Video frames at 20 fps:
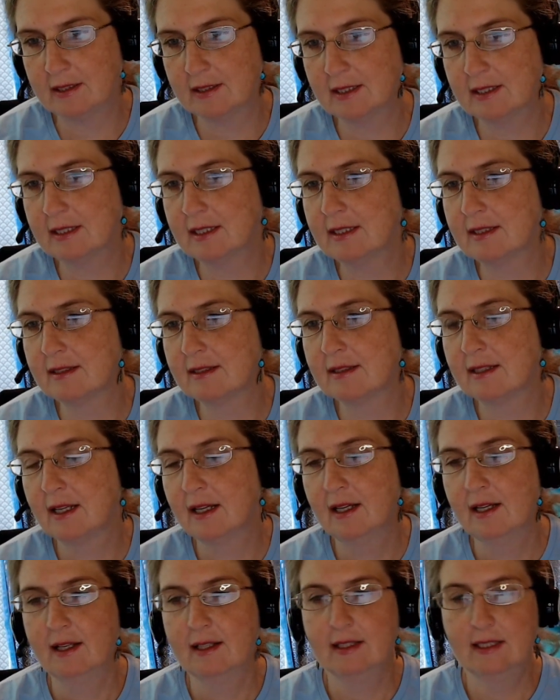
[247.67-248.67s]
This is
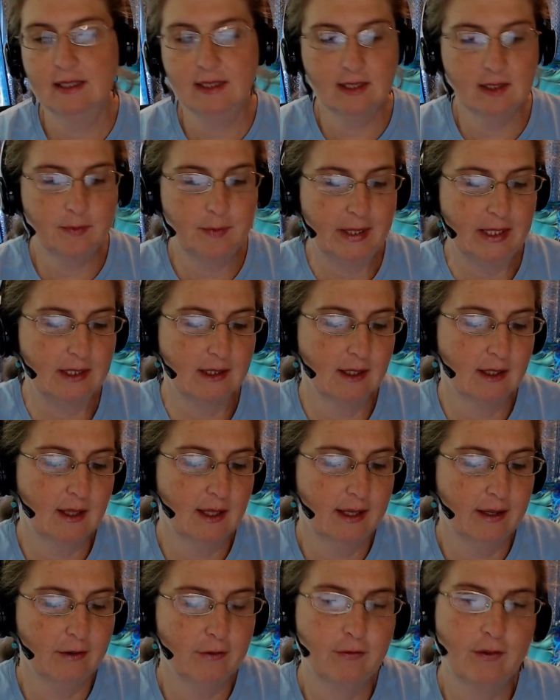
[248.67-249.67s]
this is
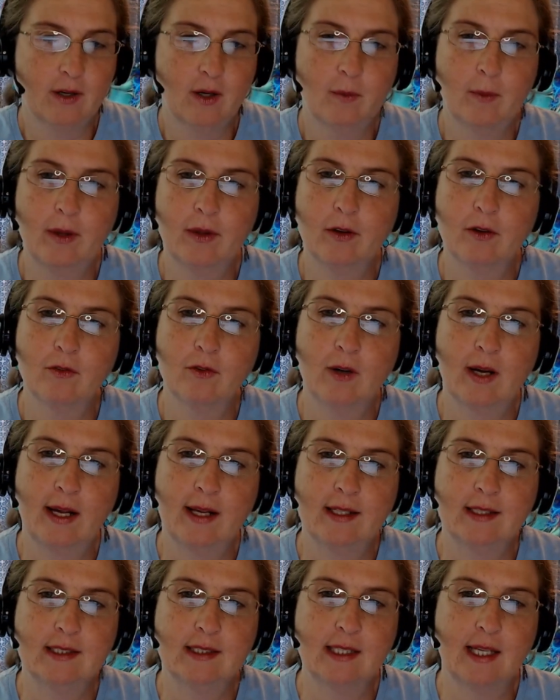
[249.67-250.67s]
basically a fair weather
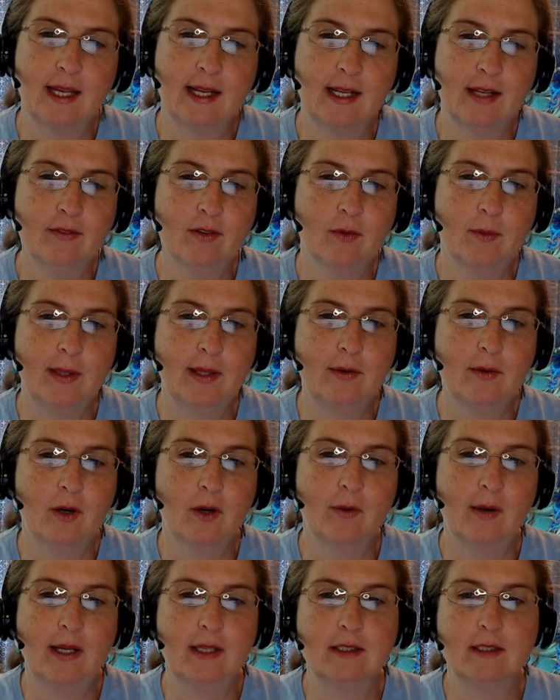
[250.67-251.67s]
friend, and even when they're
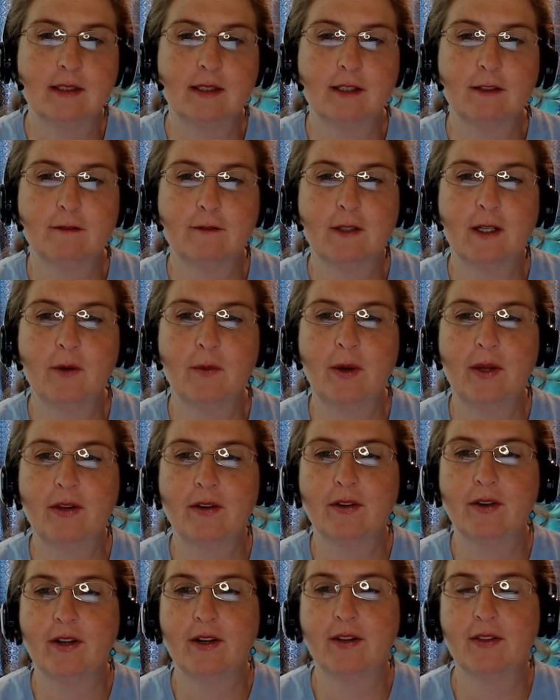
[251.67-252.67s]
around during fair
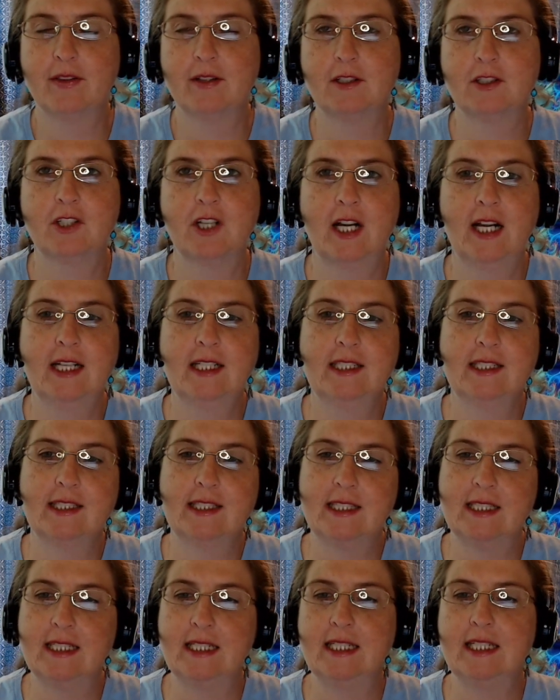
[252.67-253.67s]
weather, you know, they're trying to
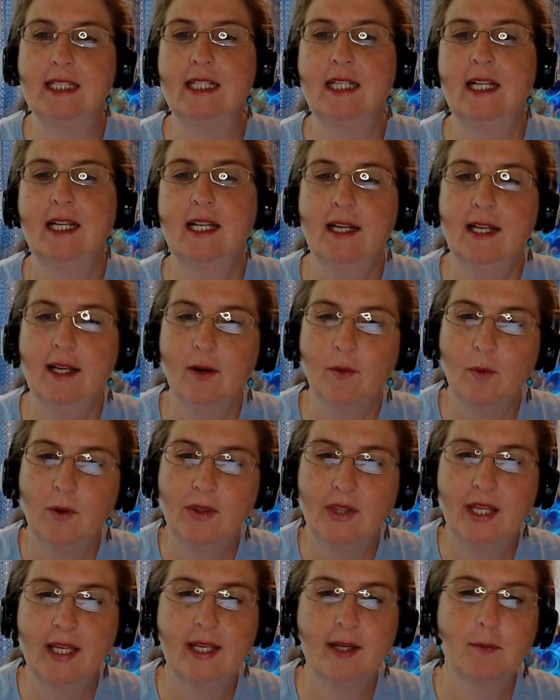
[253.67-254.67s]
see what
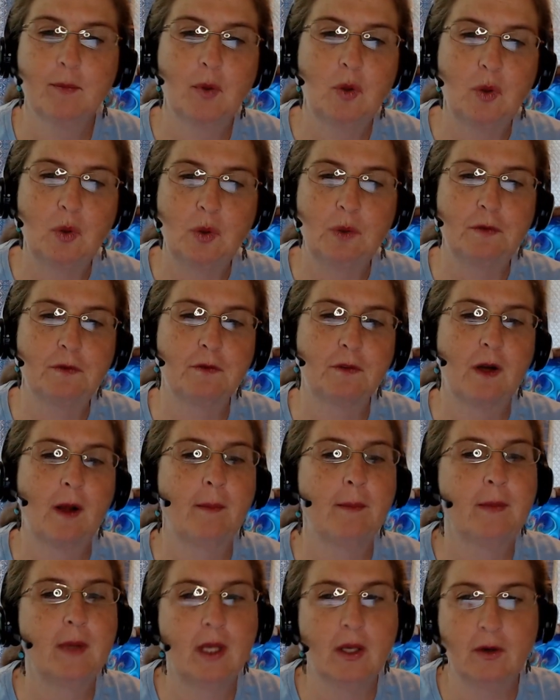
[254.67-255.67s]
they can pull
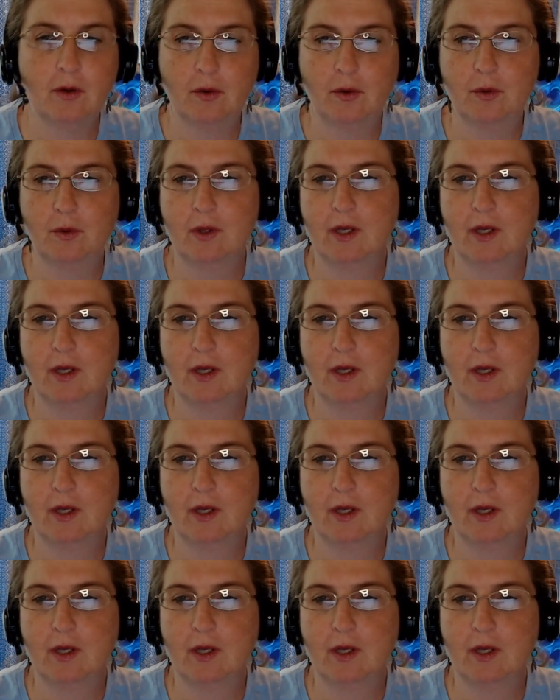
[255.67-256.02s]
from you.